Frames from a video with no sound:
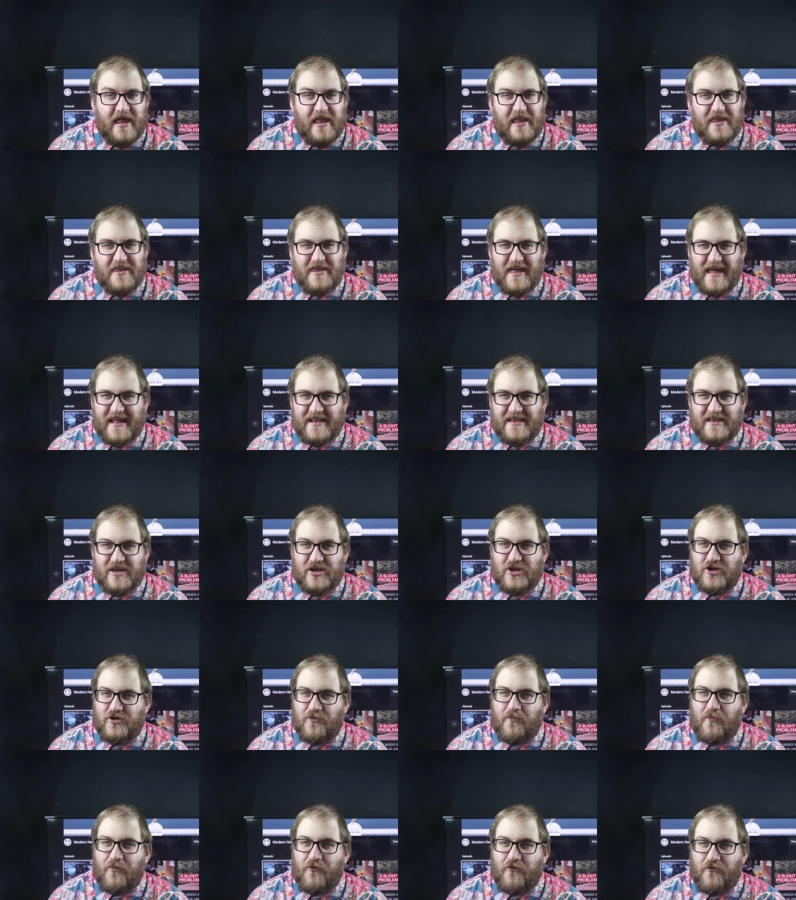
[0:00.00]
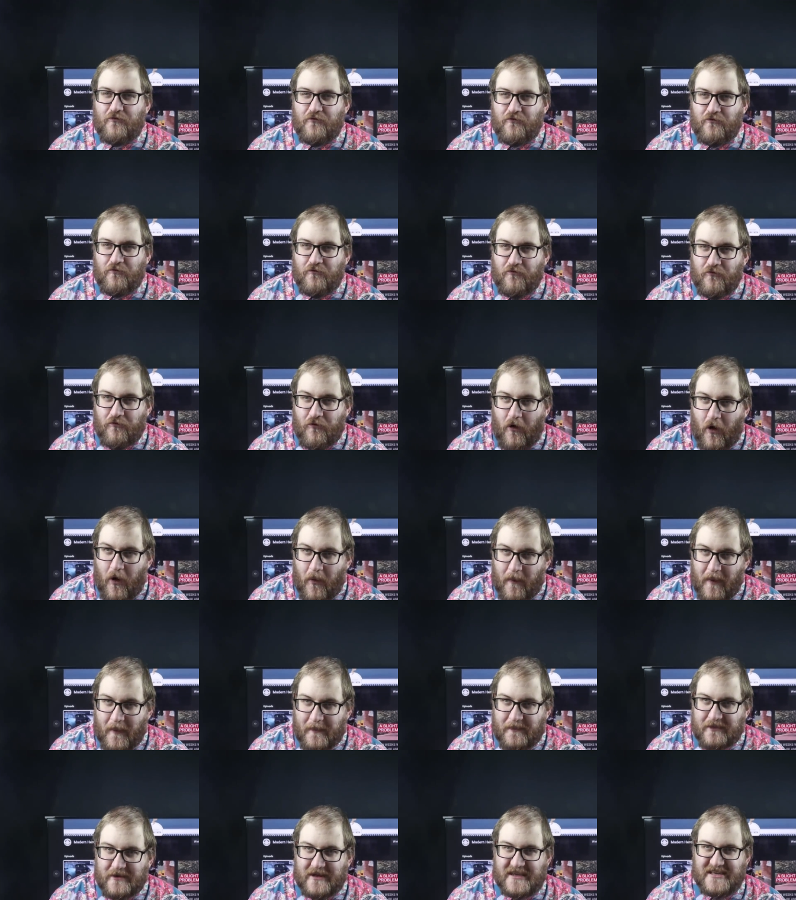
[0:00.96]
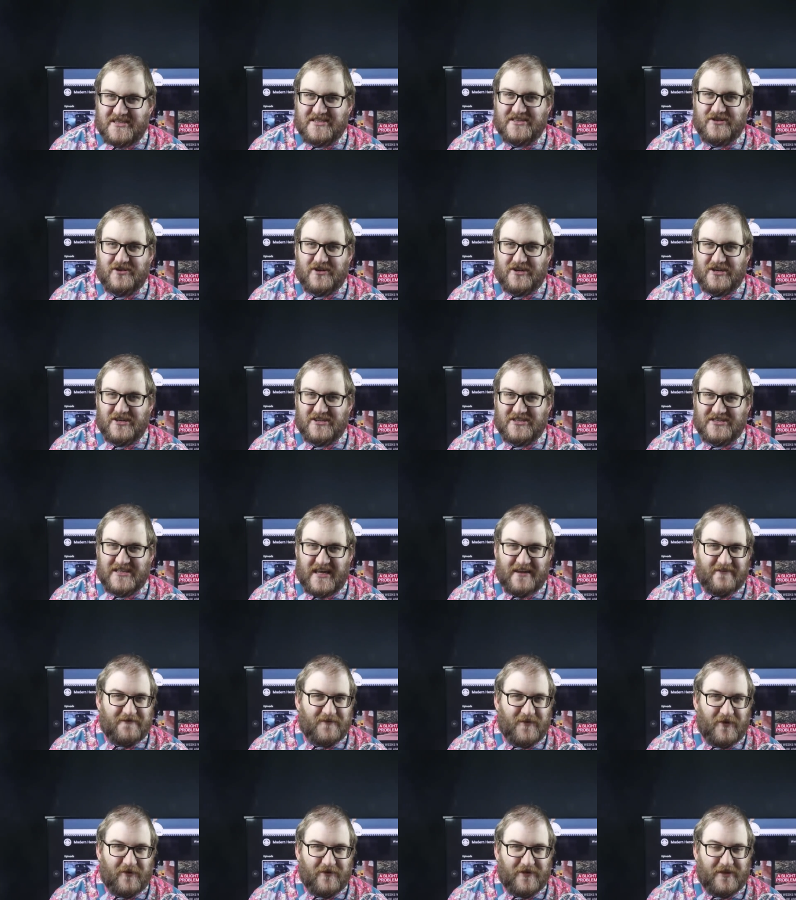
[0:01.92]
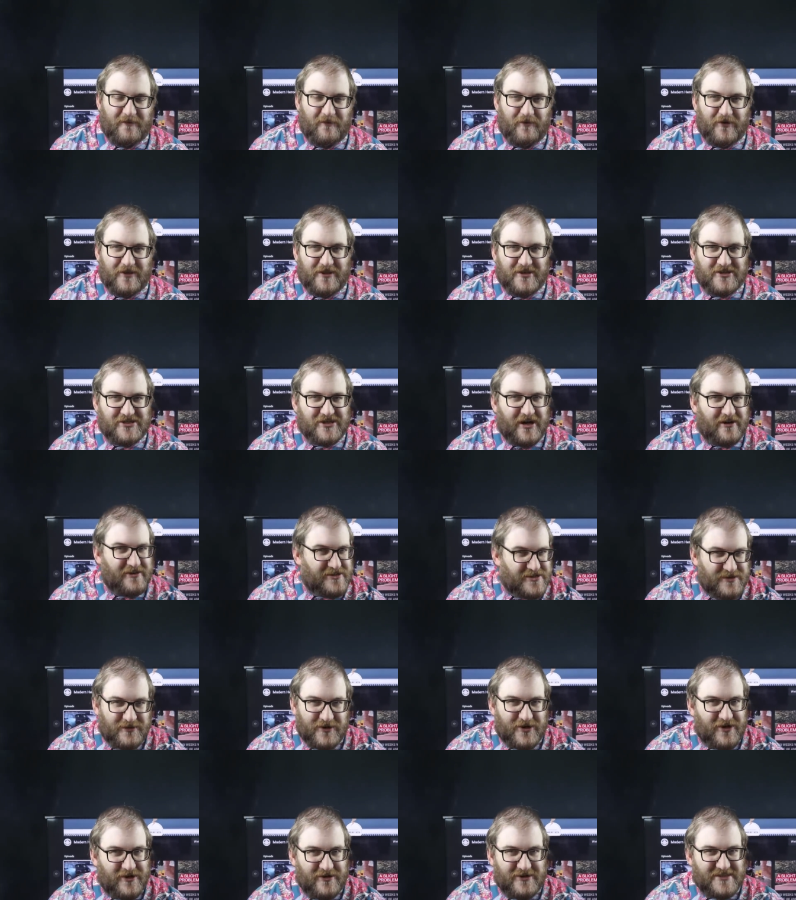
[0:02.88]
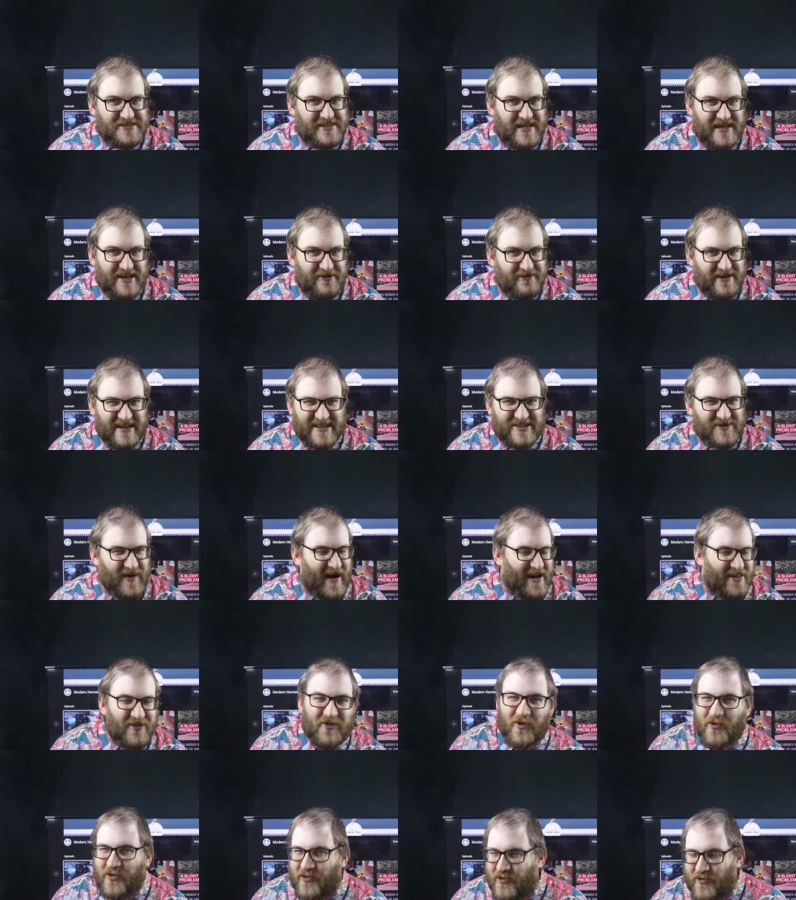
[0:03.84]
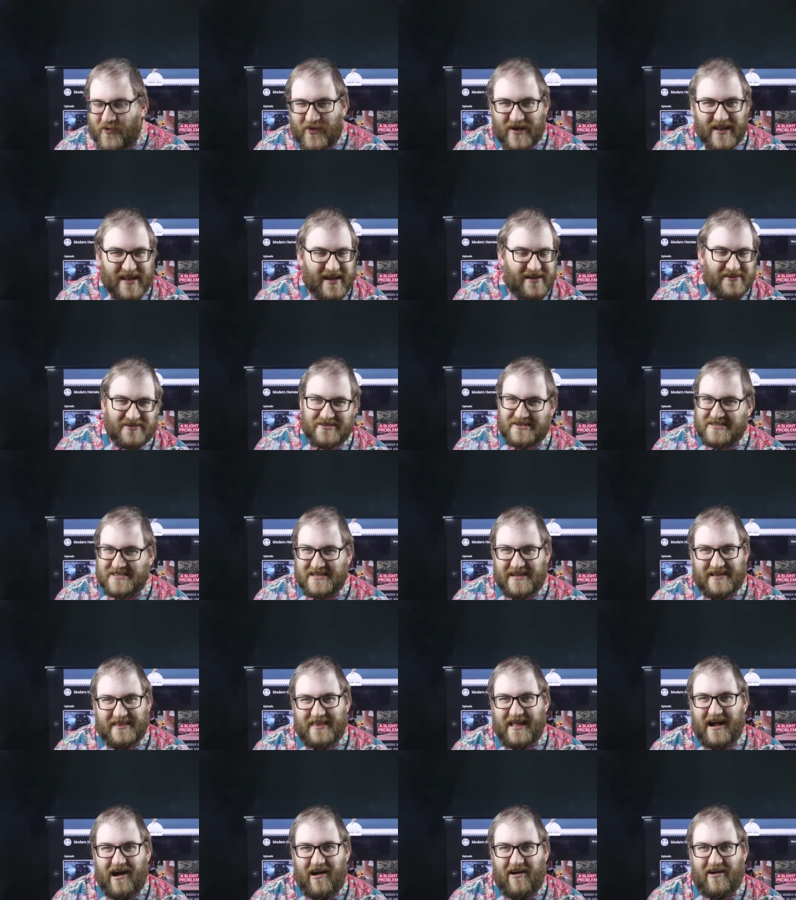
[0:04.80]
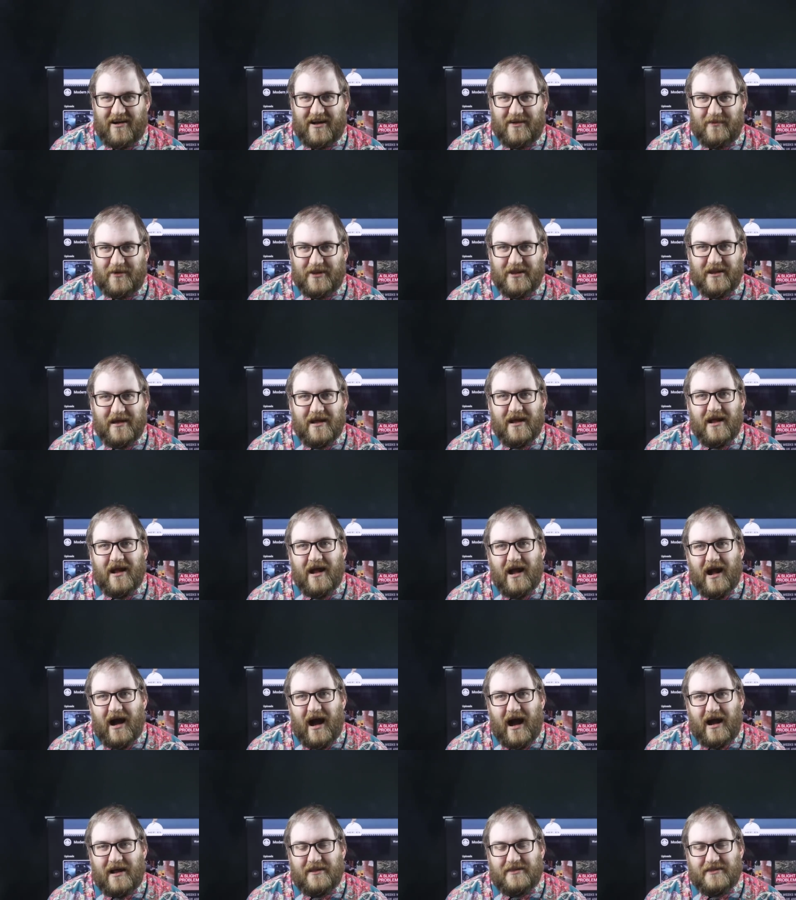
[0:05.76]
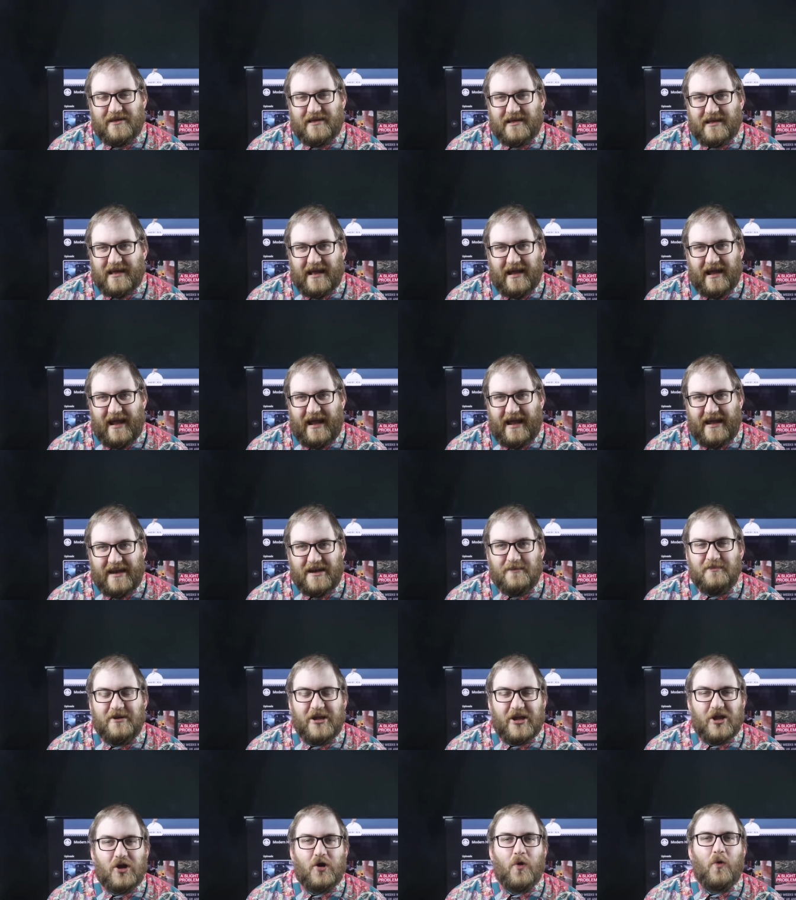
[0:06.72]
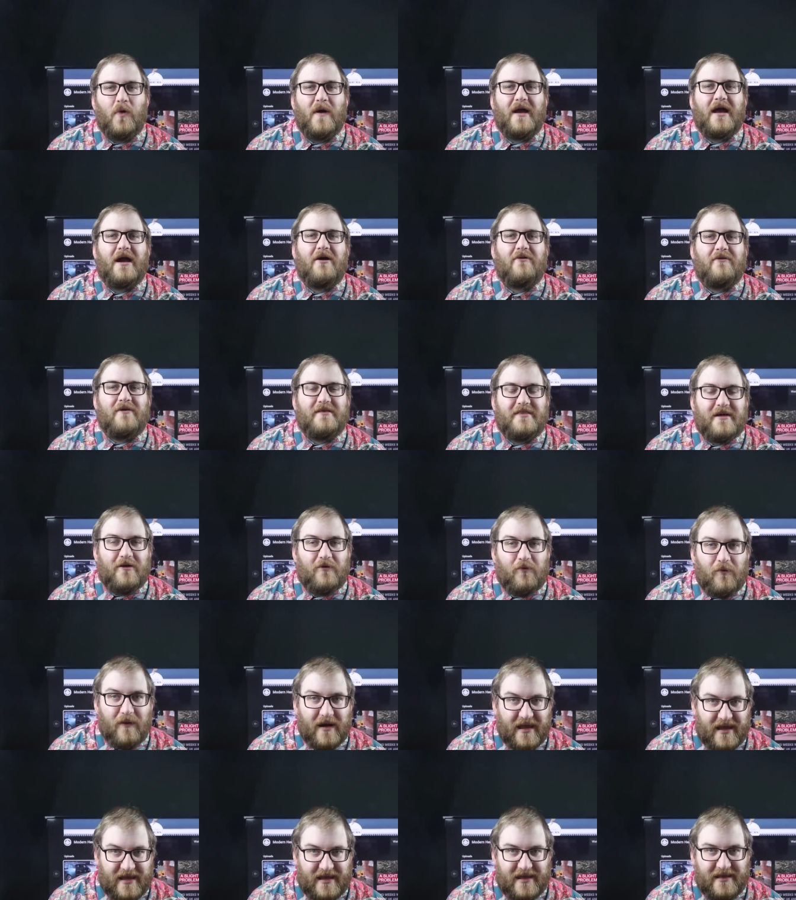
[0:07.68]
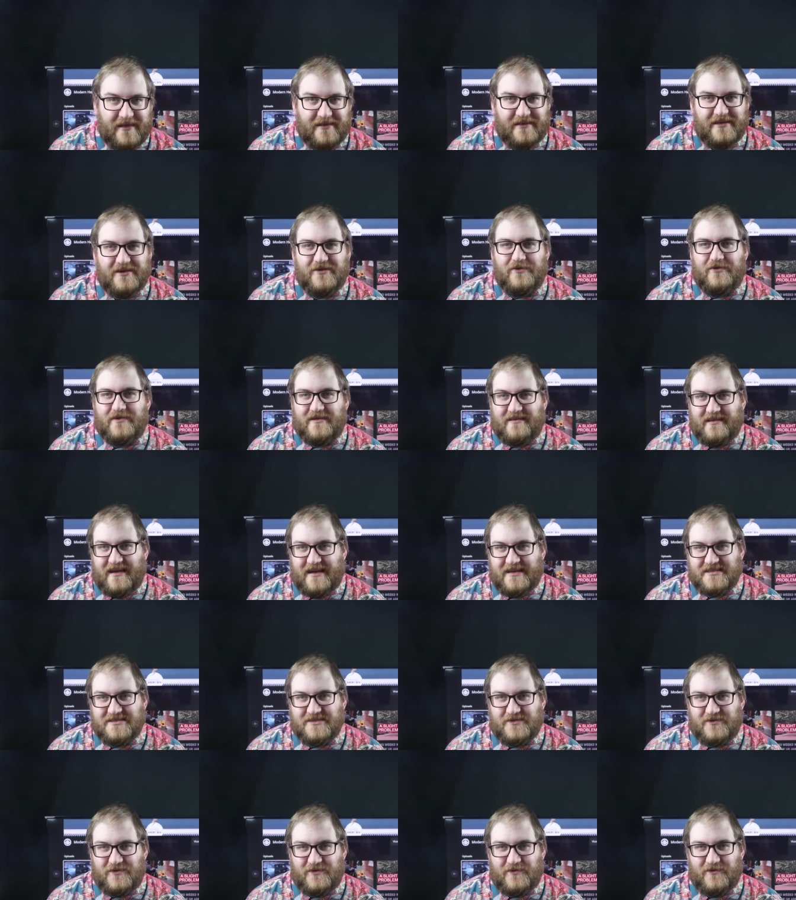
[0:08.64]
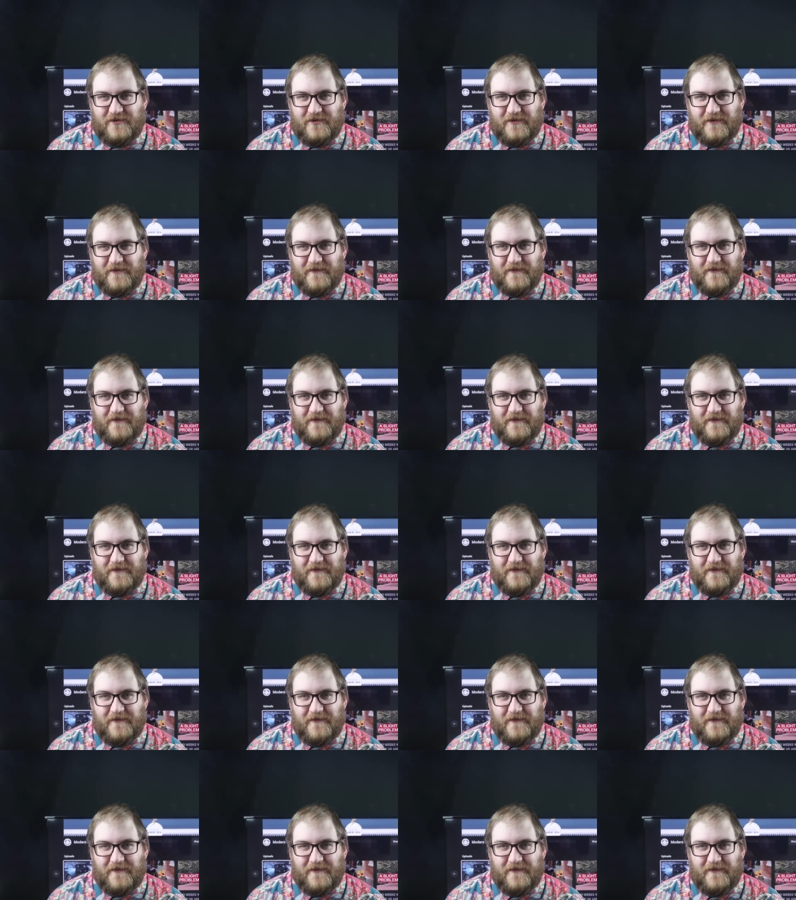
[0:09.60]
then you're probably going to save more than what the charging would cost anyway. So I don't really understand that argument. I think anybody going out of their way to go to Tesco